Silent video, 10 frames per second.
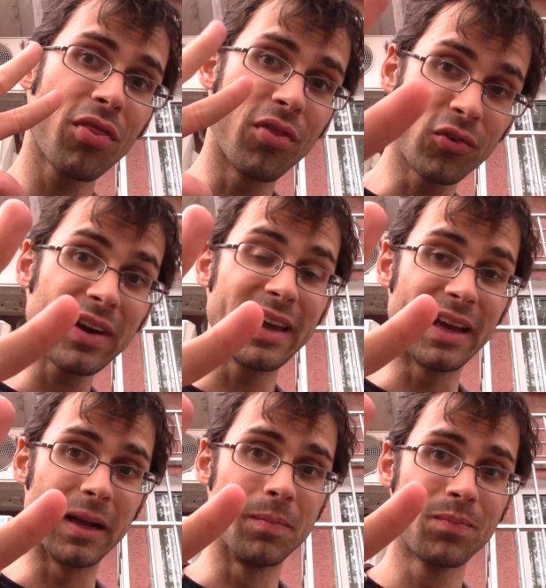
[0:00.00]

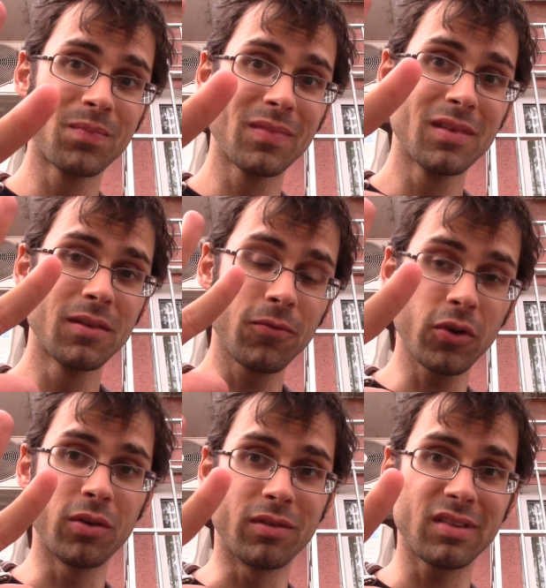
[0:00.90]
three
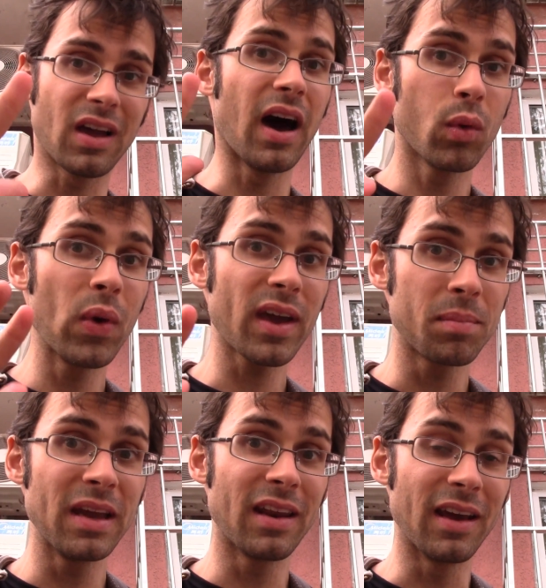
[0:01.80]
fruits on
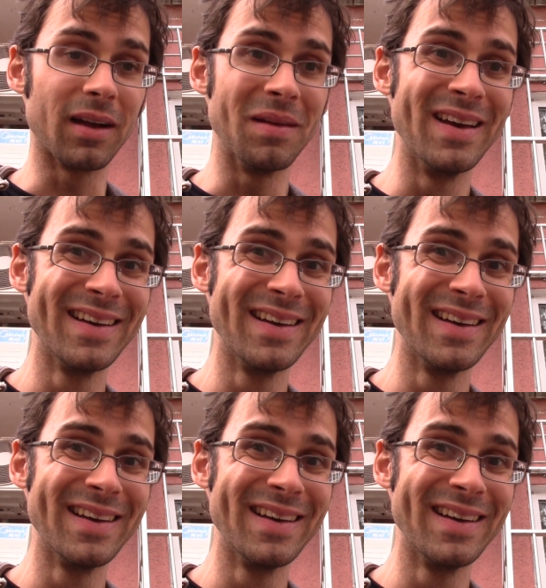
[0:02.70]
Wikipedia